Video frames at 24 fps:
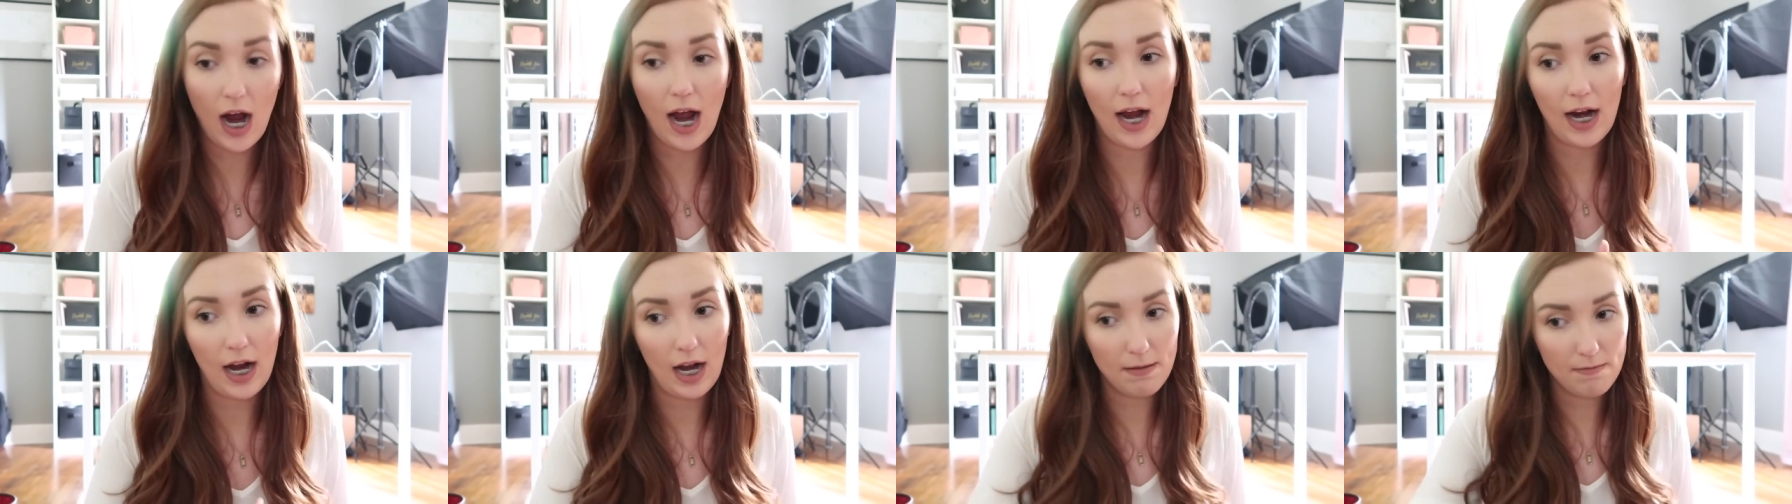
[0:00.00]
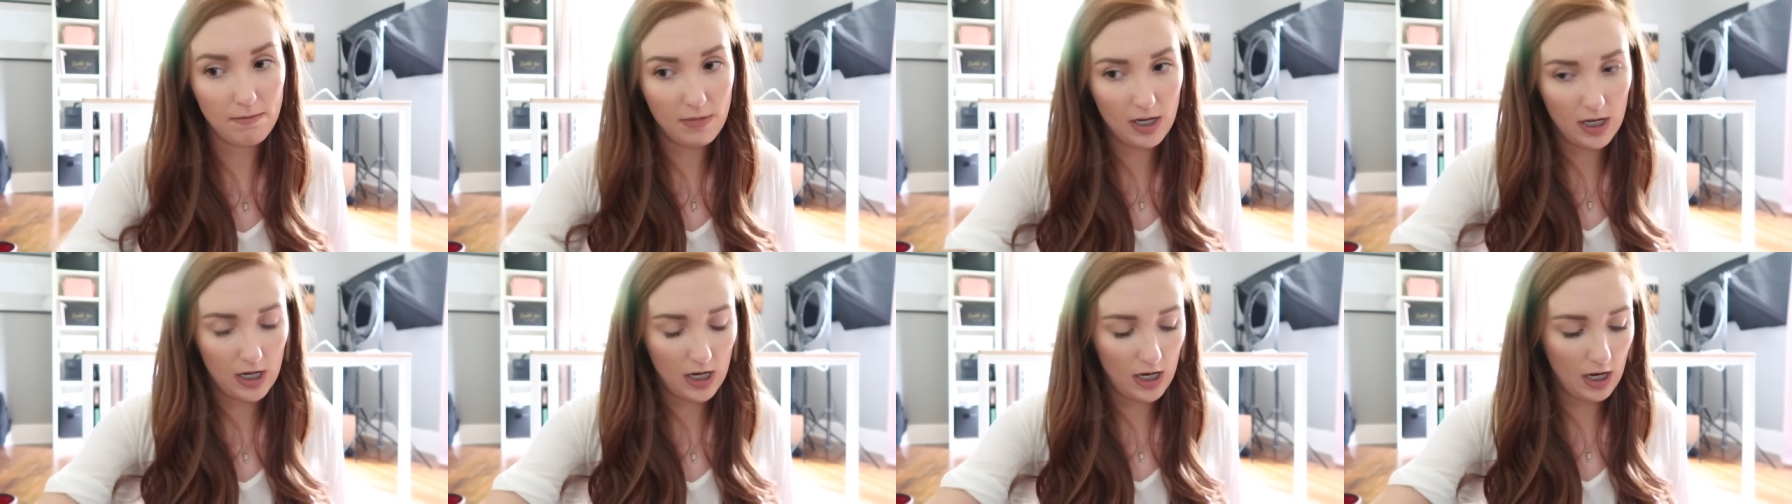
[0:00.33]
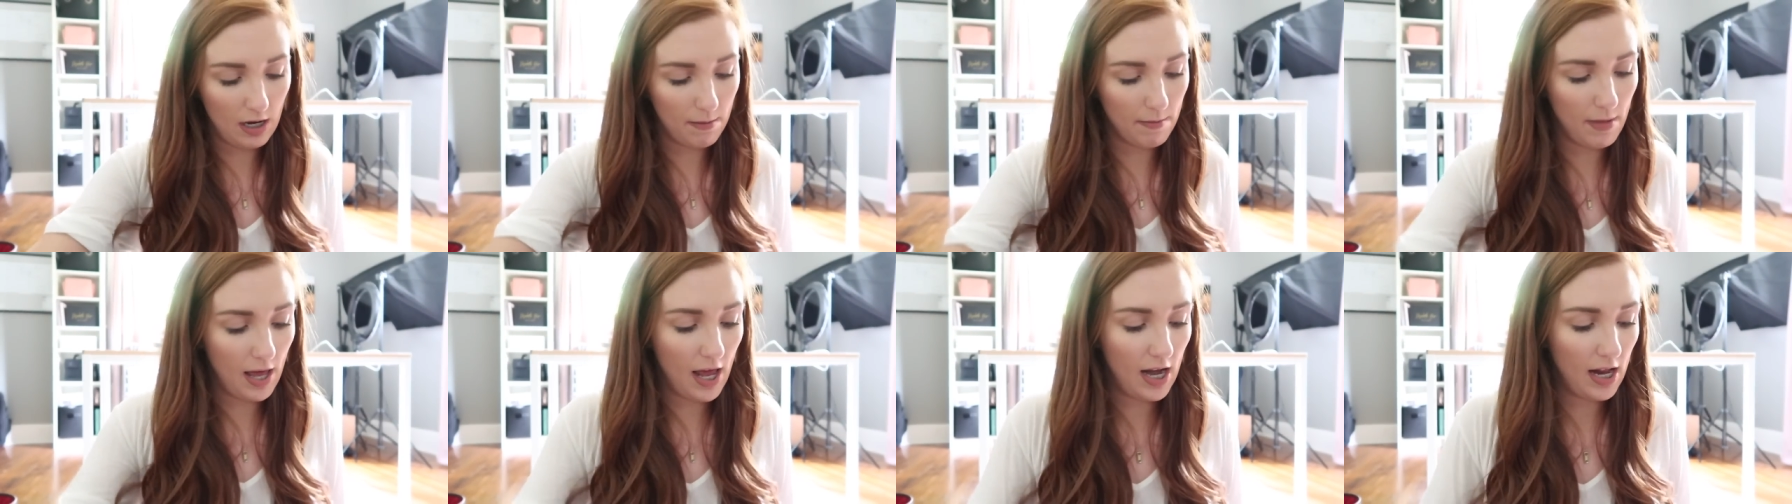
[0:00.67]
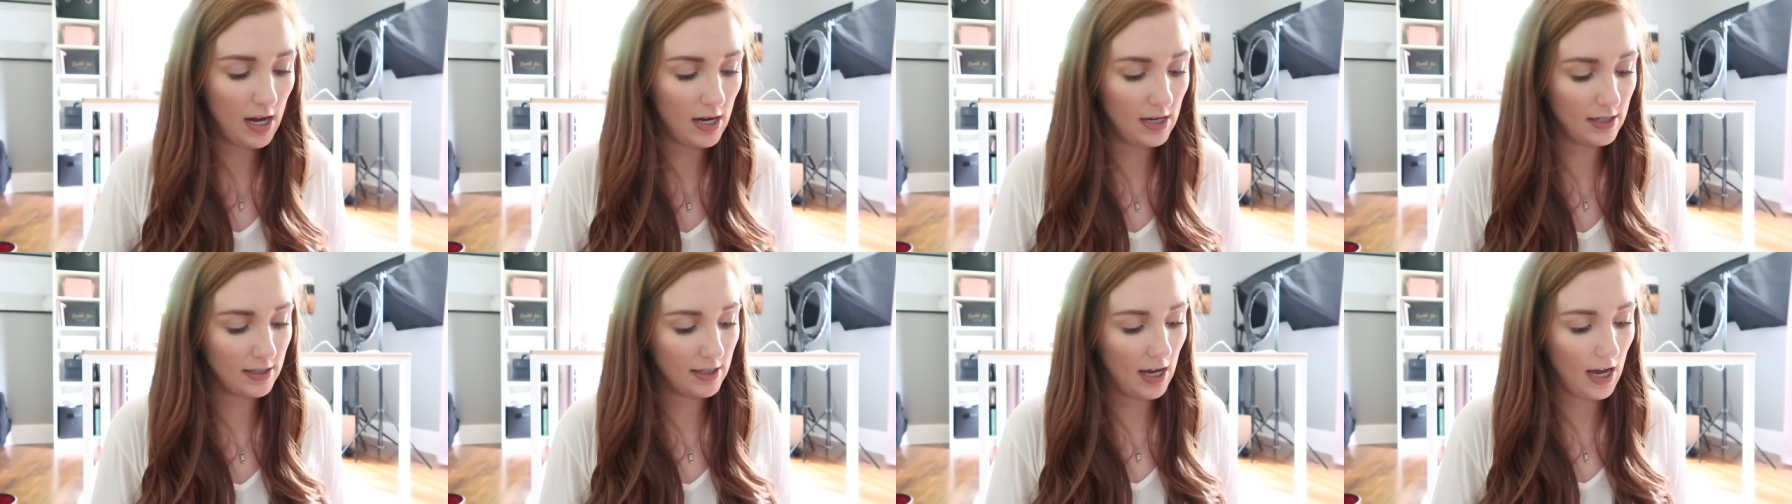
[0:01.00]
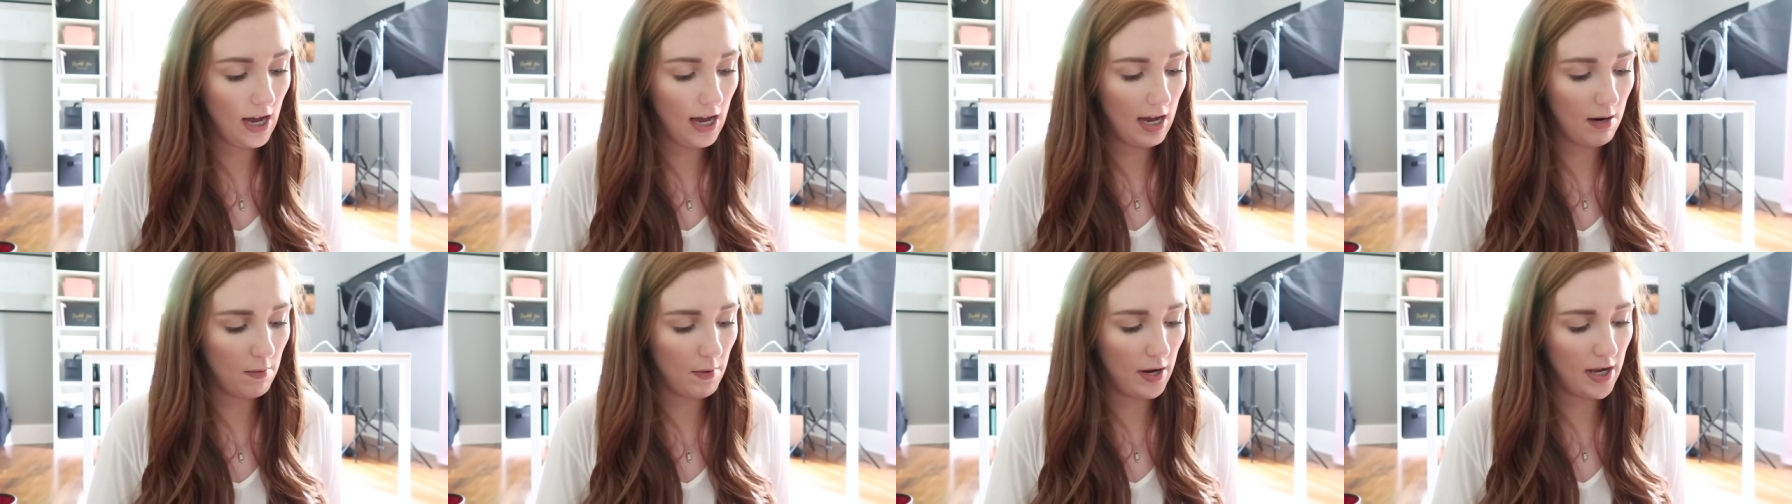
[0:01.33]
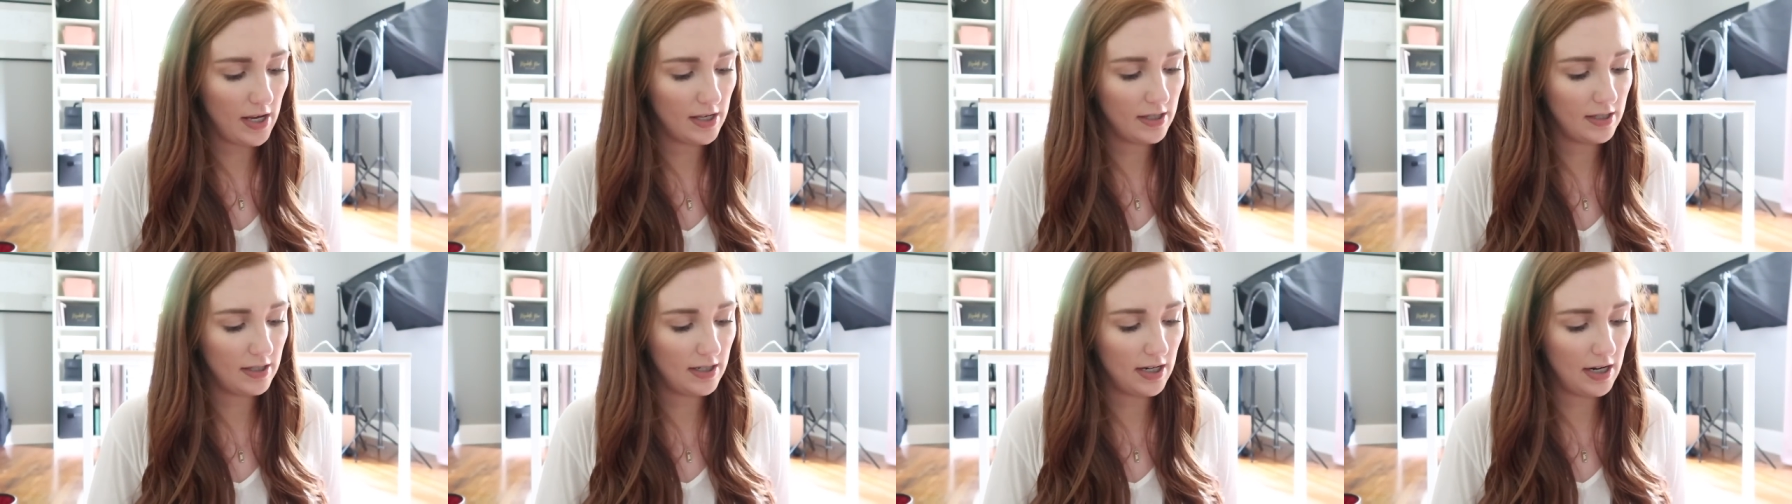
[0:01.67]
I got a medium and it is
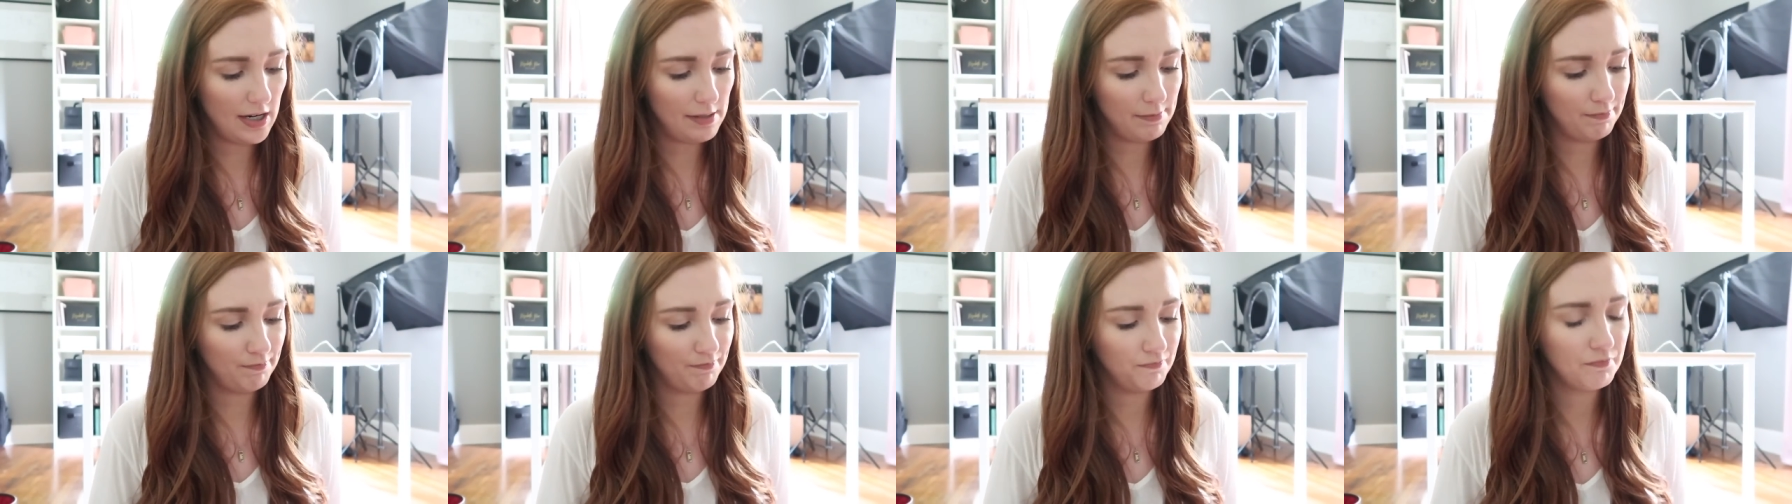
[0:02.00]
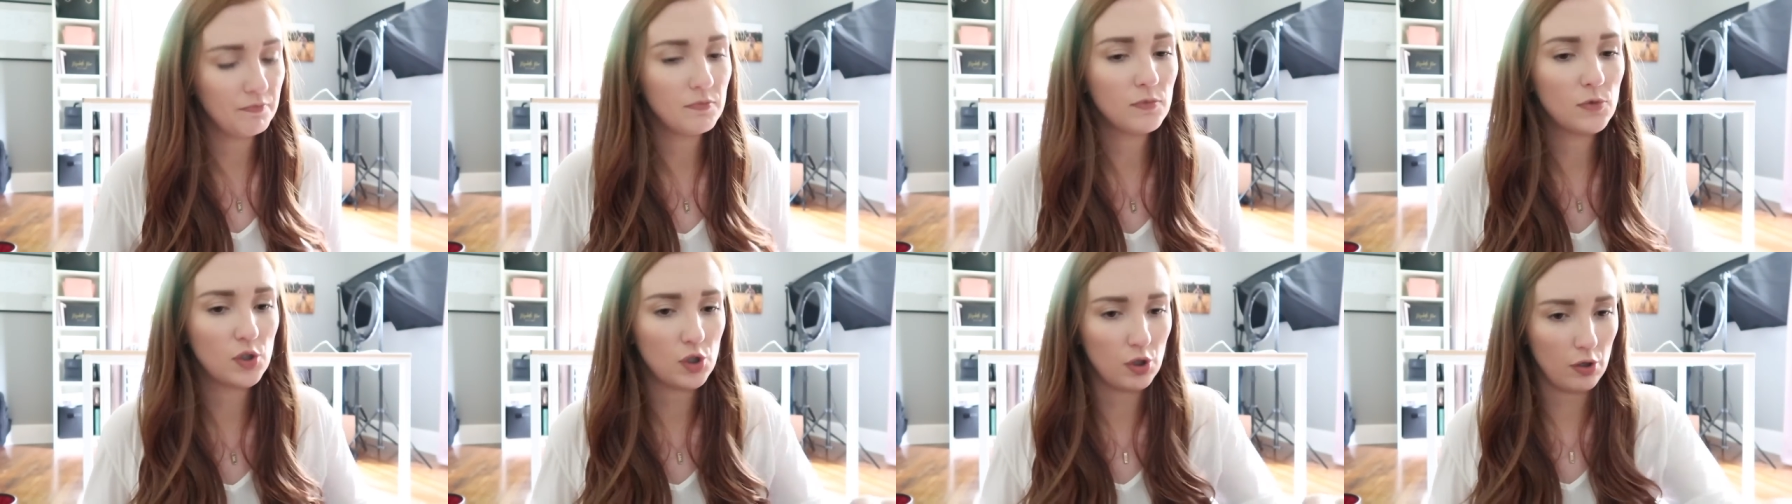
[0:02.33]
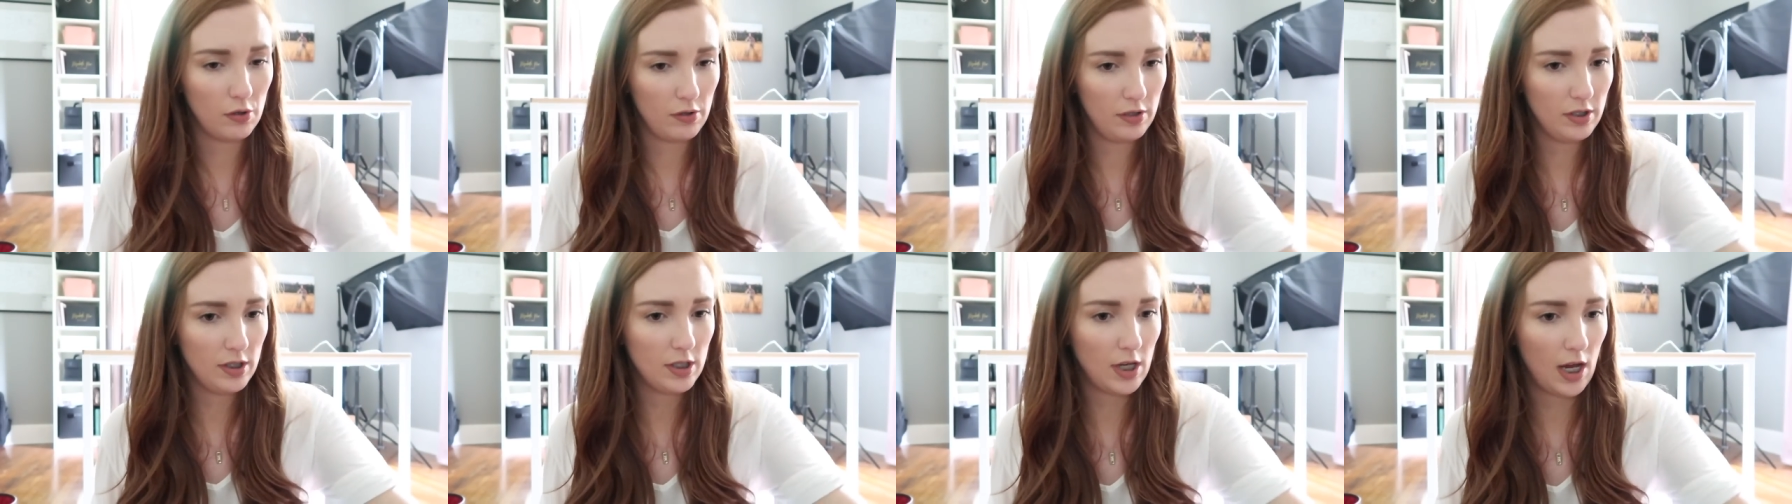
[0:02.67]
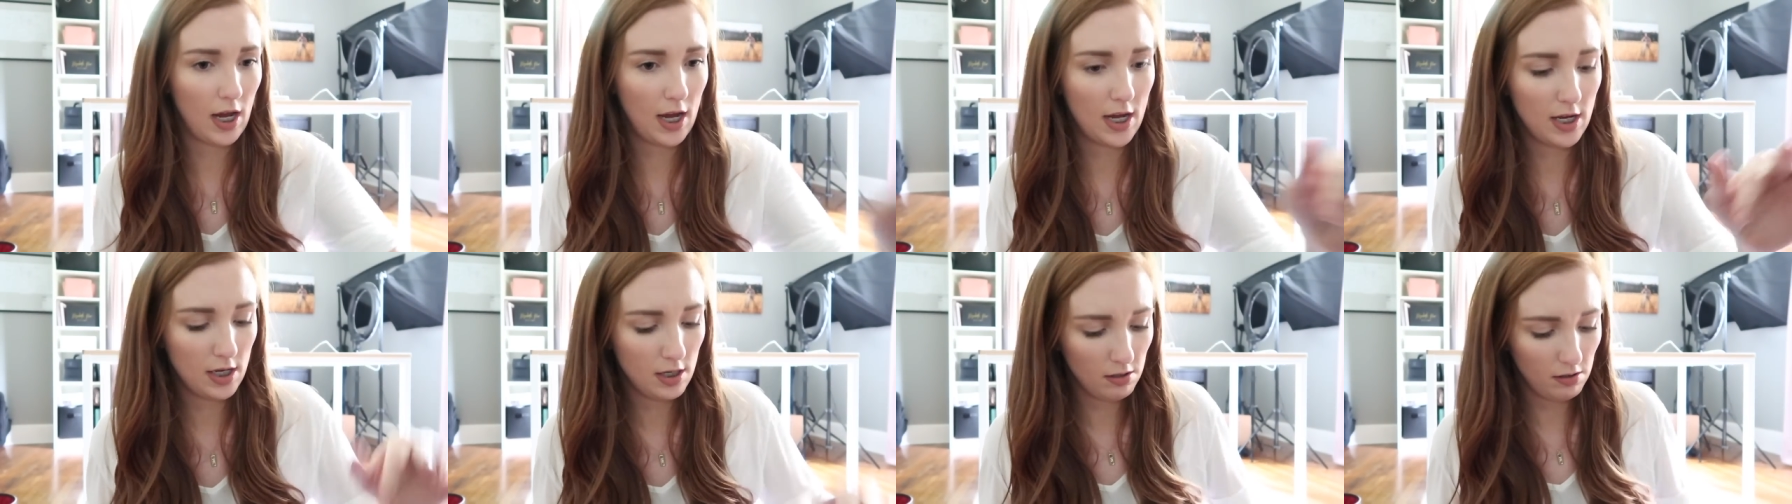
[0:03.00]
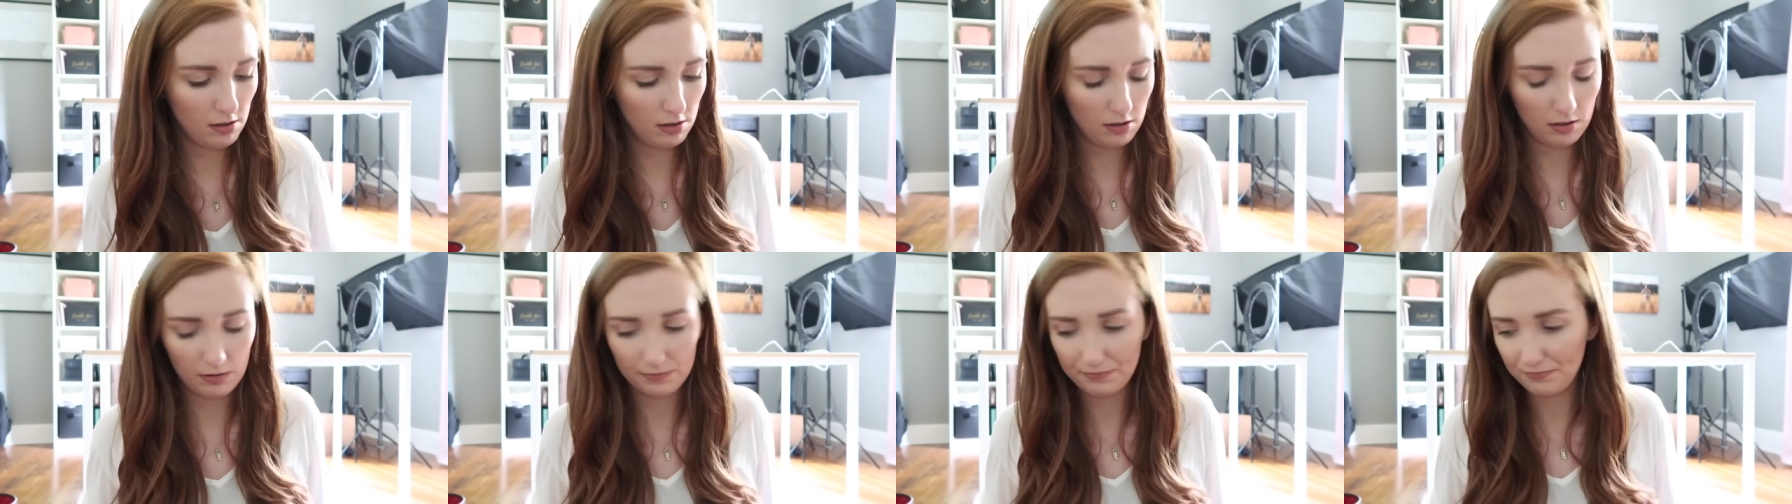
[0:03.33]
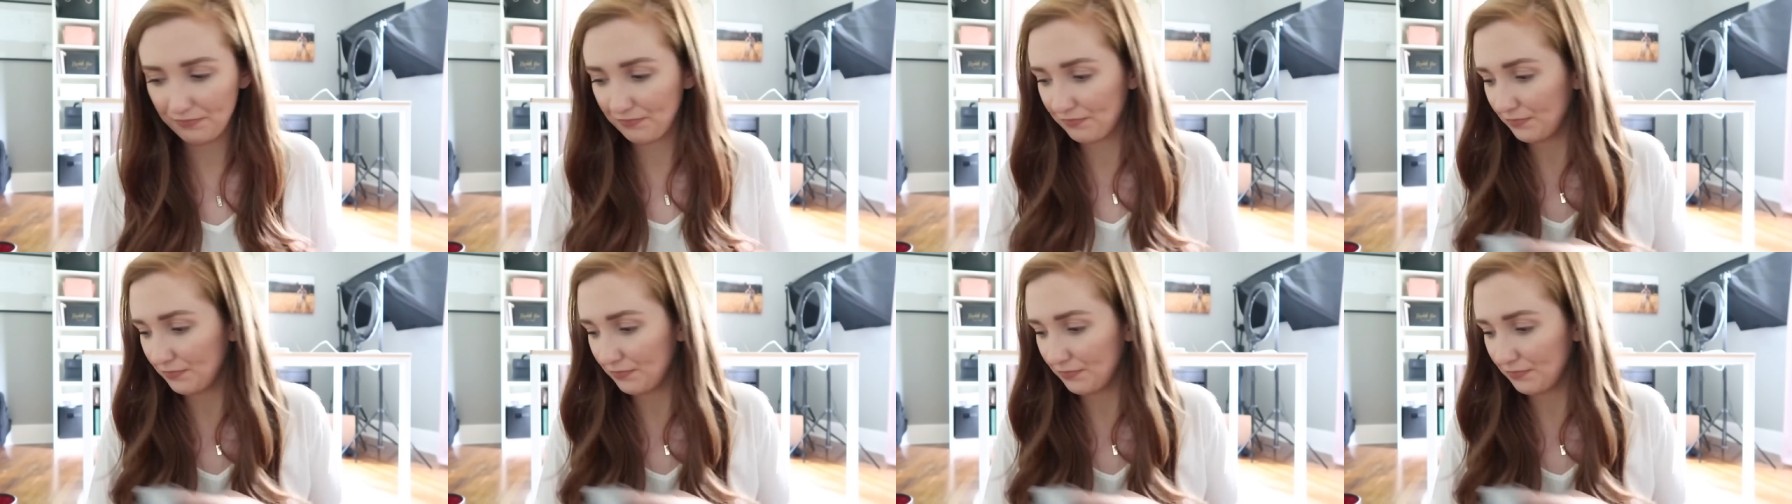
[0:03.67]
high-waisted, true to size.